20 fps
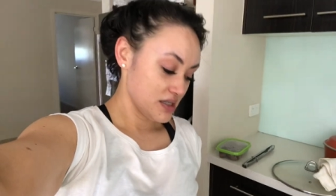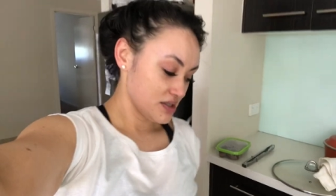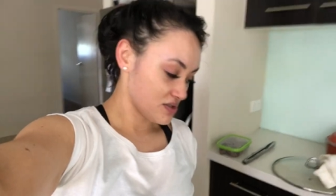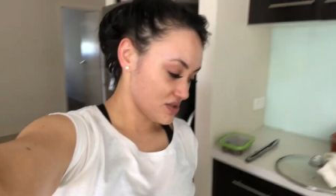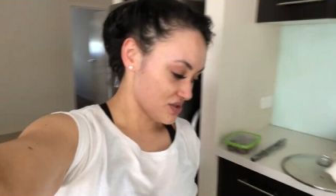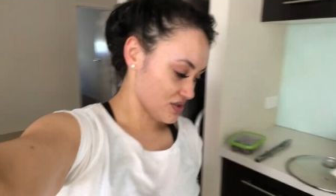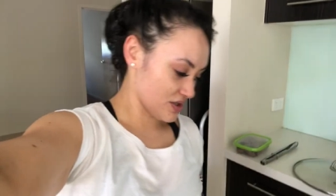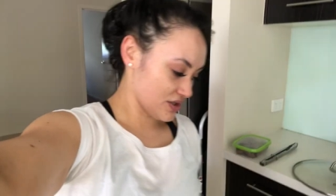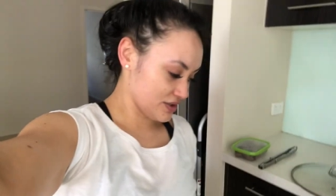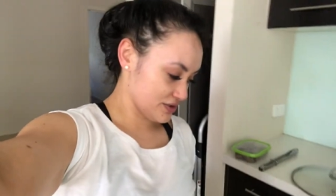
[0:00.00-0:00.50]

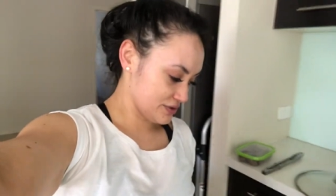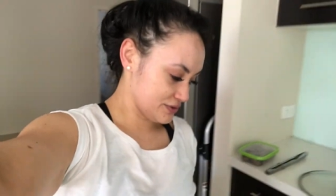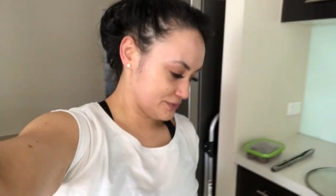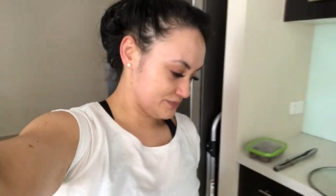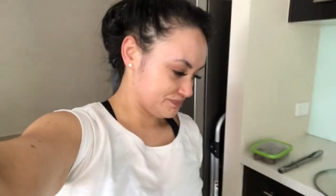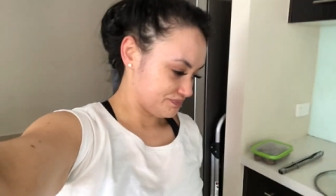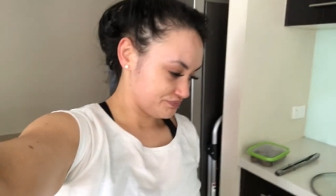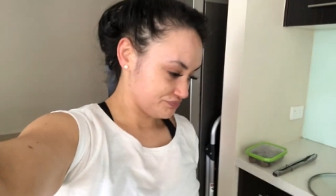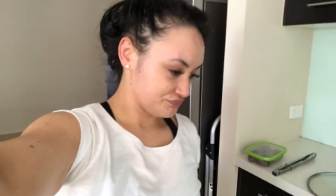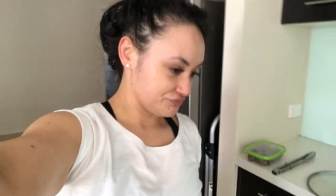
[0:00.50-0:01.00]
So
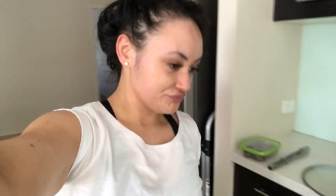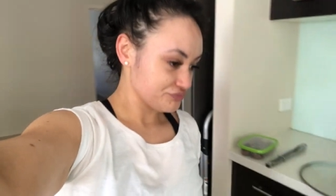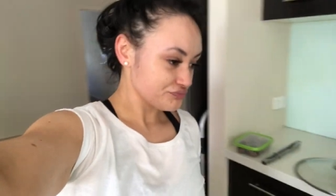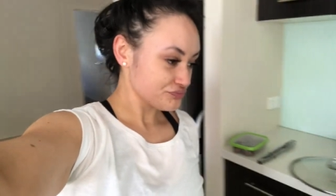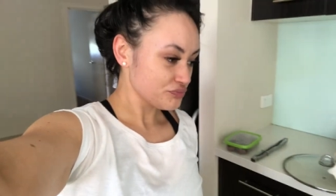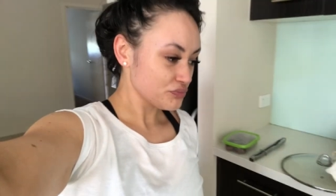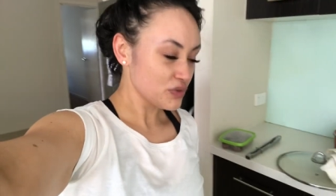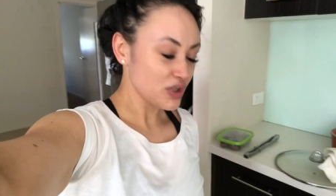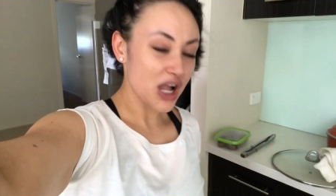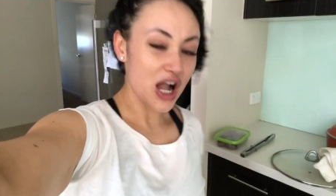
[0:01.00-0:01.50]

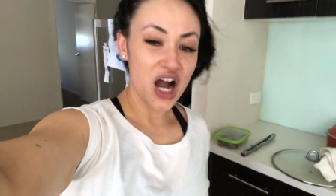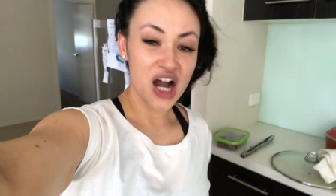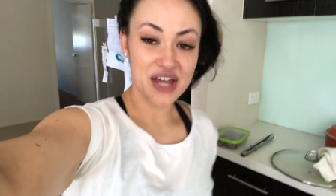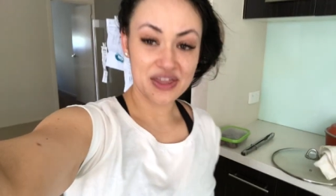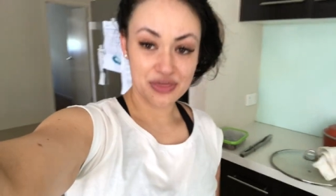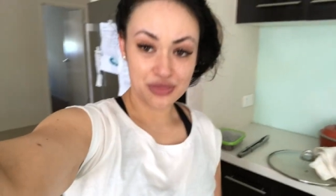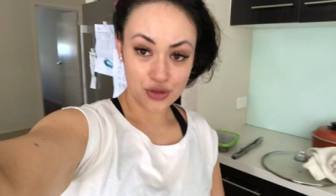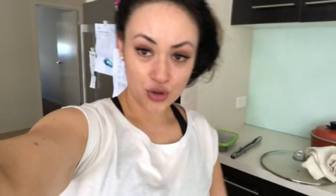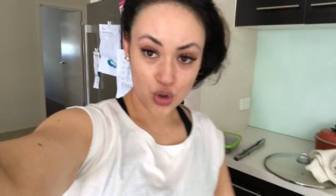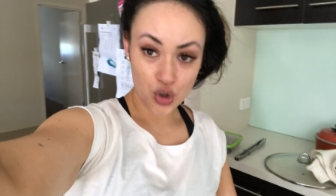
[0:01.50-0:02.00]
I
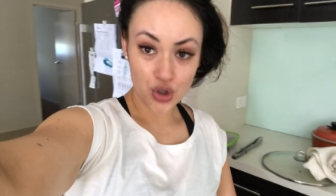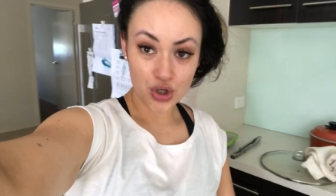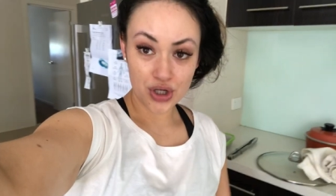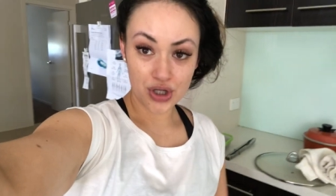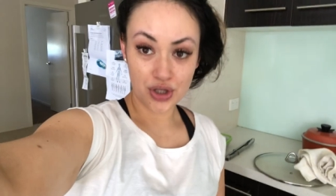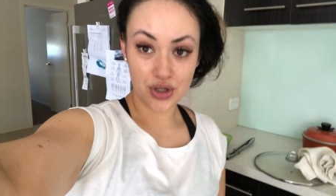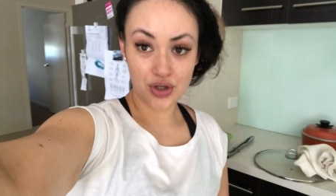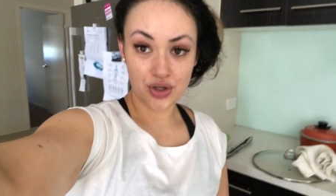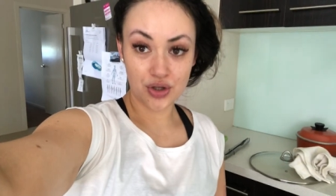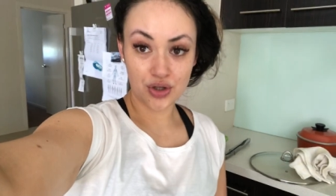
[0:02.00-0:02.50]

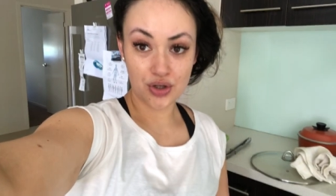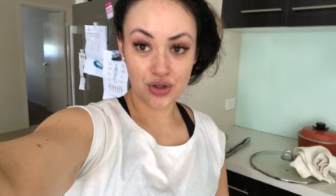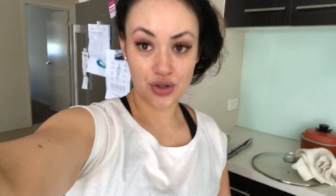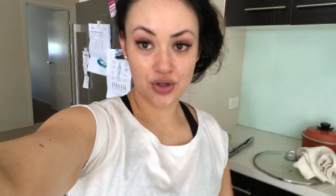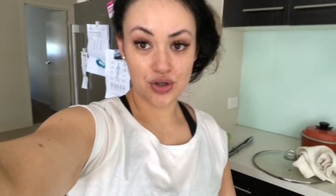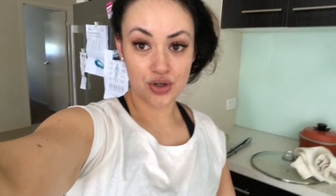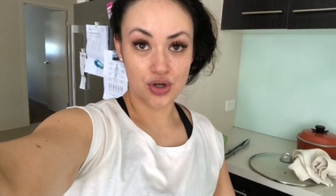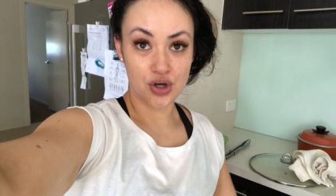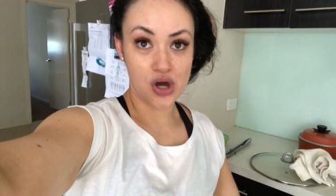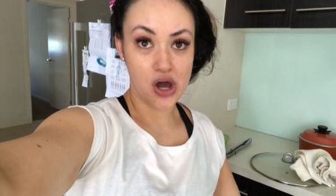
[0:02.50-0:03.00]
thought,
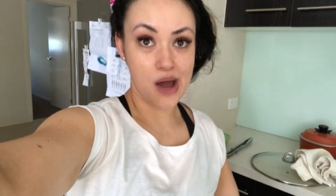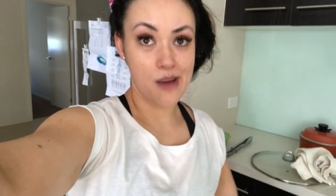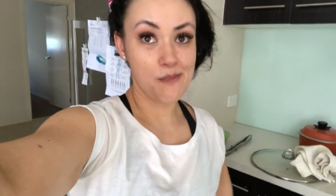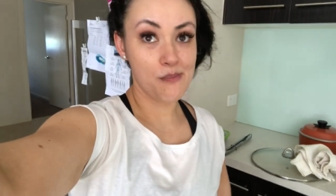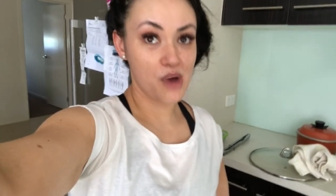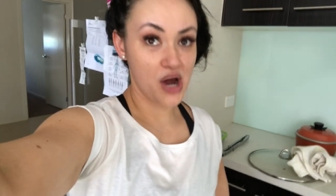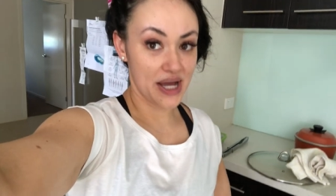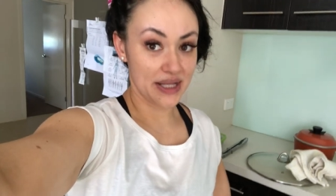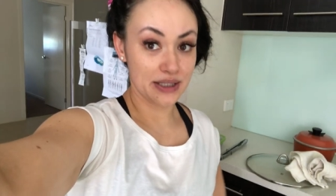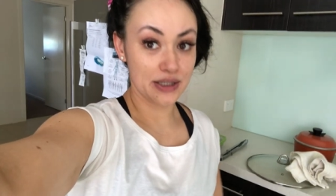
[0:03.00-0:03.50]
I
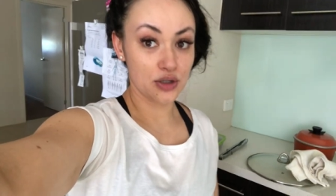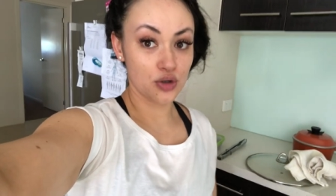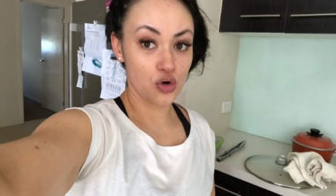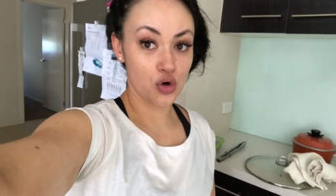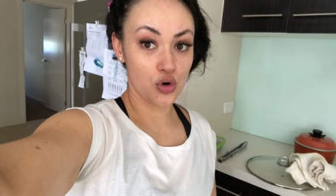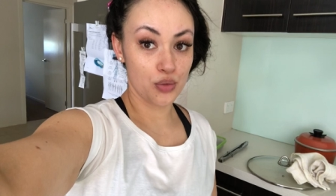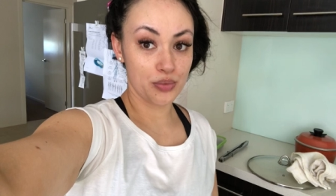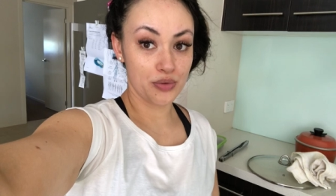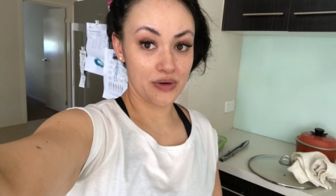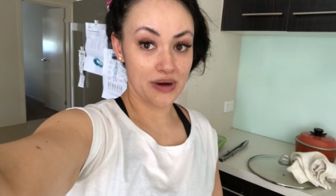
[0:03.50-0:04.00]
might
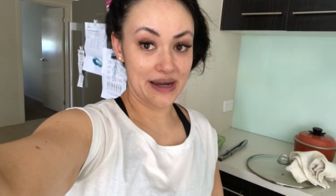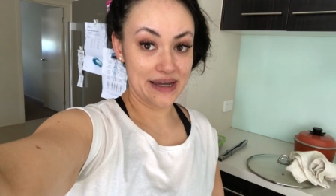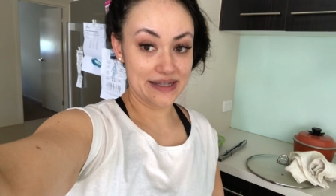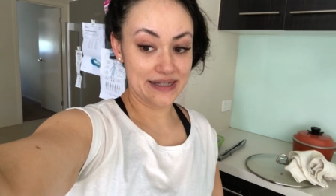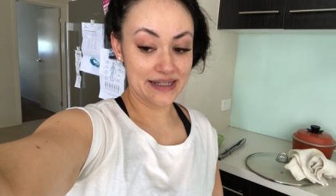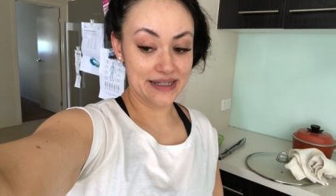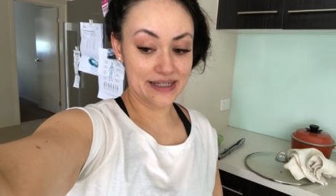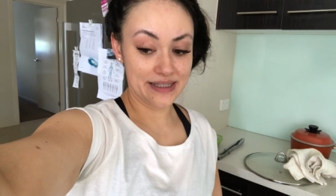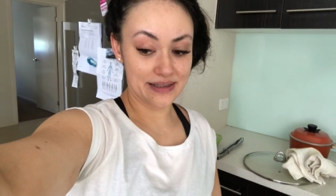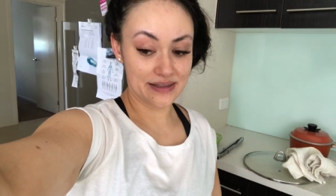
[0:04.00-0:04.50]
incorporate
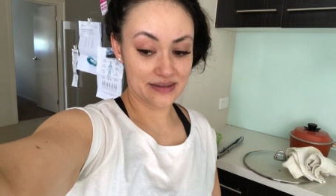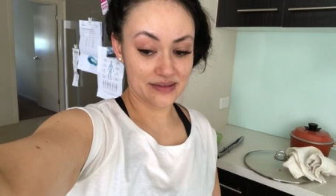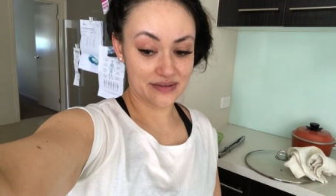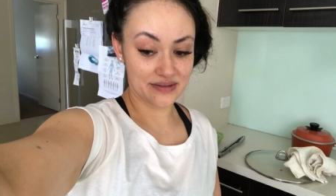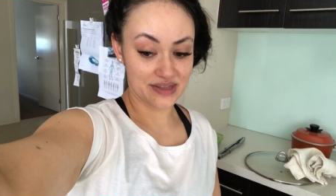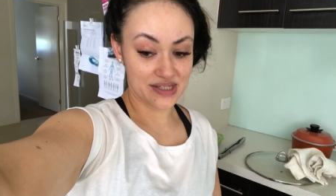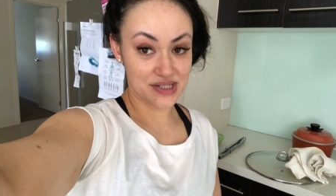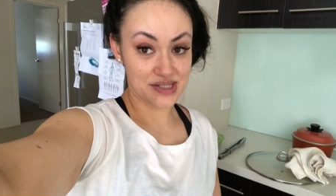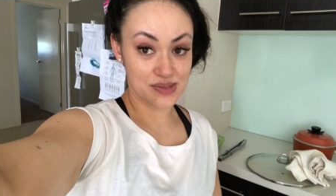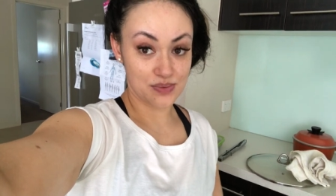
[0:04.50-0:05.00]
it
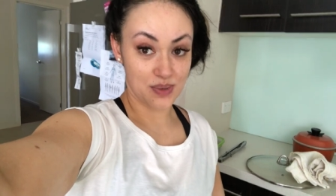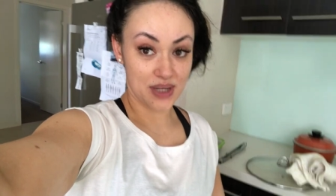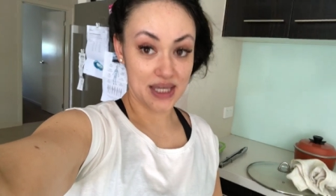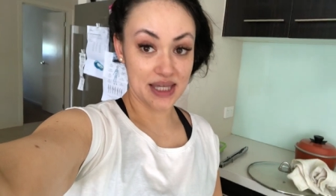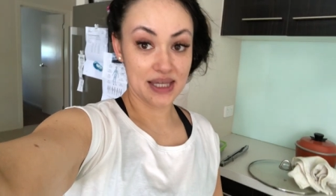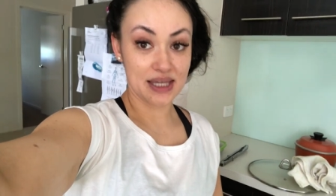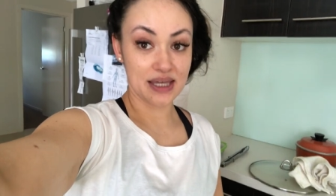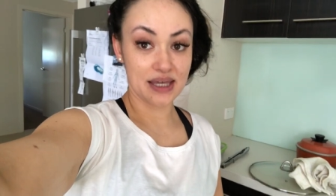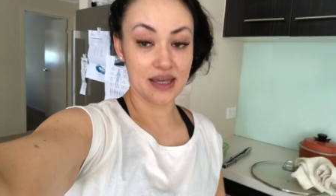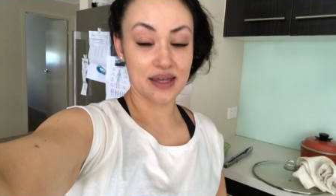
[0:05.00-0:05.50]
this
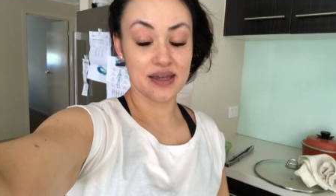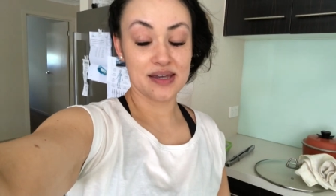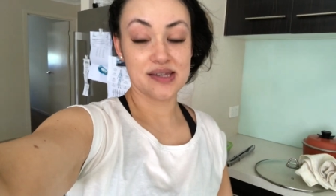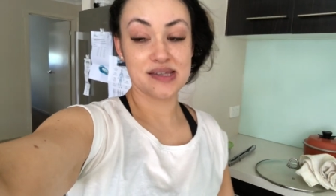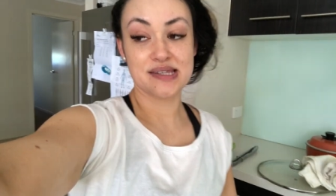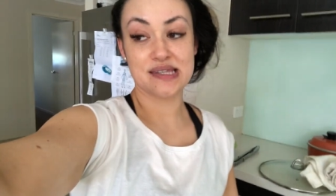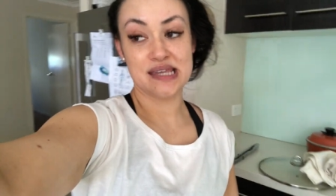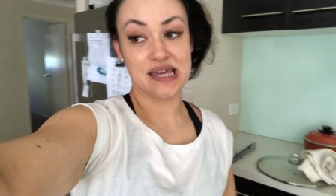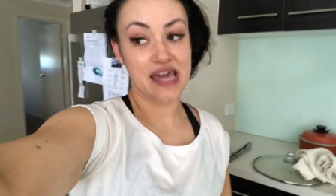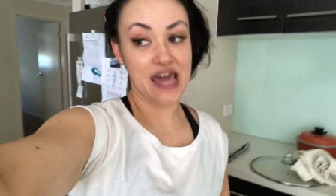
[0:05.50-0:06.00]
week,
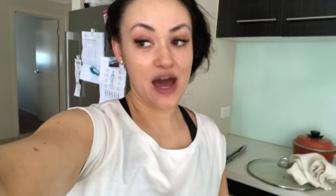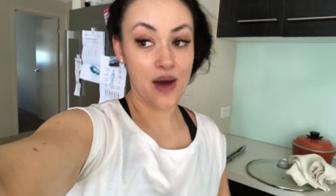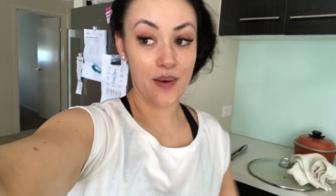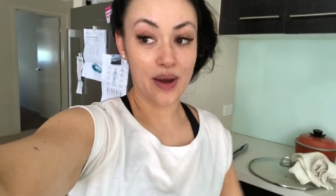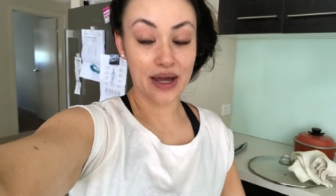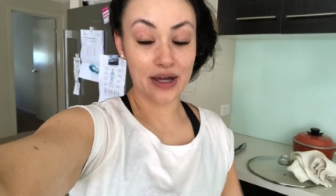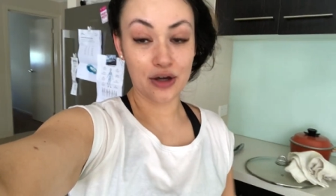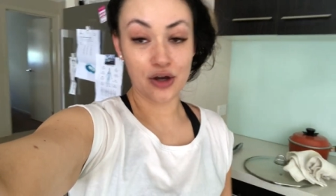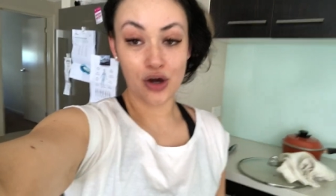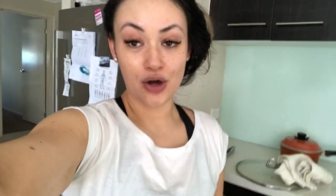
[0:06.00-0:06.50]
see how
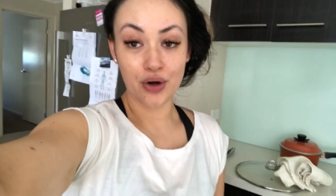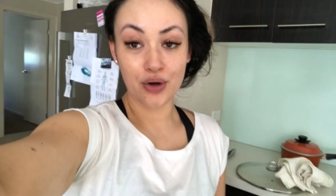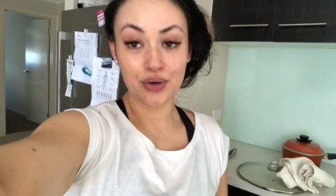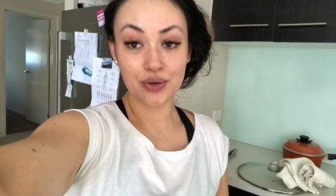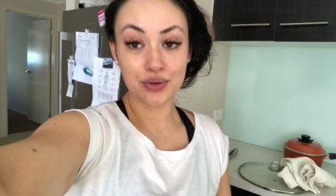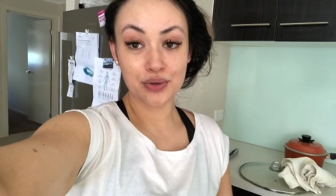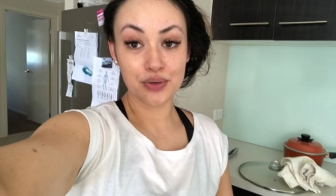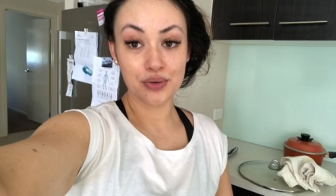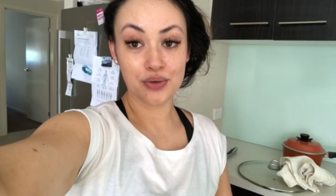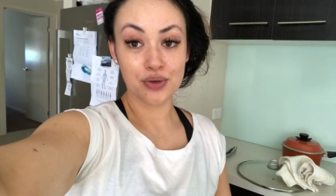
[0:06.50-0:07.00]
I
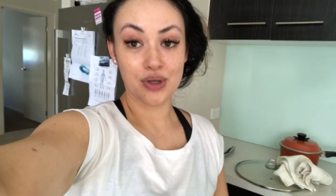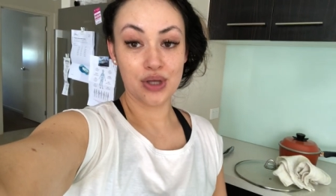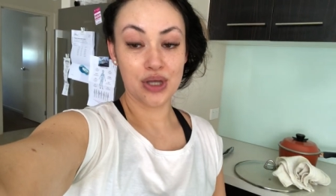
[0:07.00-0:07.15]
go,